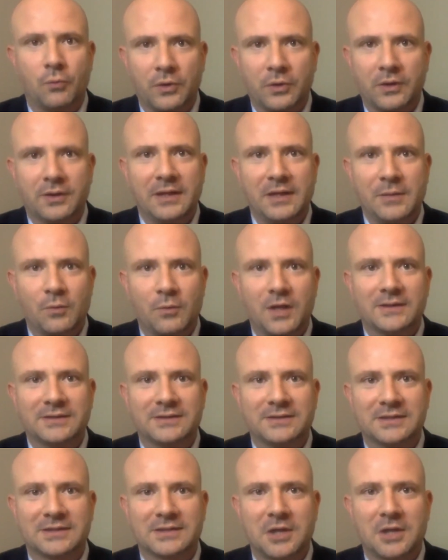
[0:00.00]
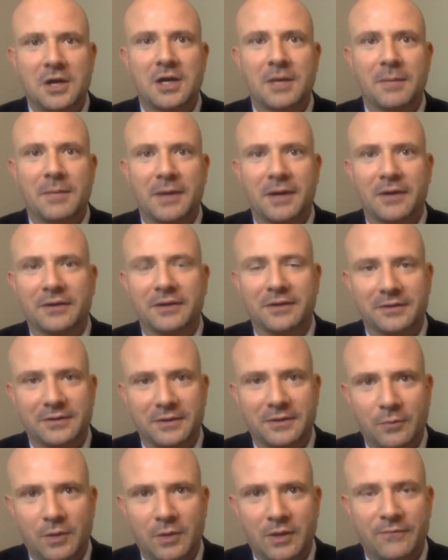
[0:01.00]
really want to talk about there
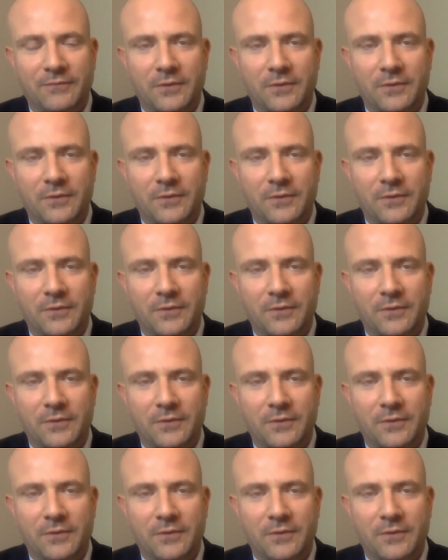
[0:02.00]
they want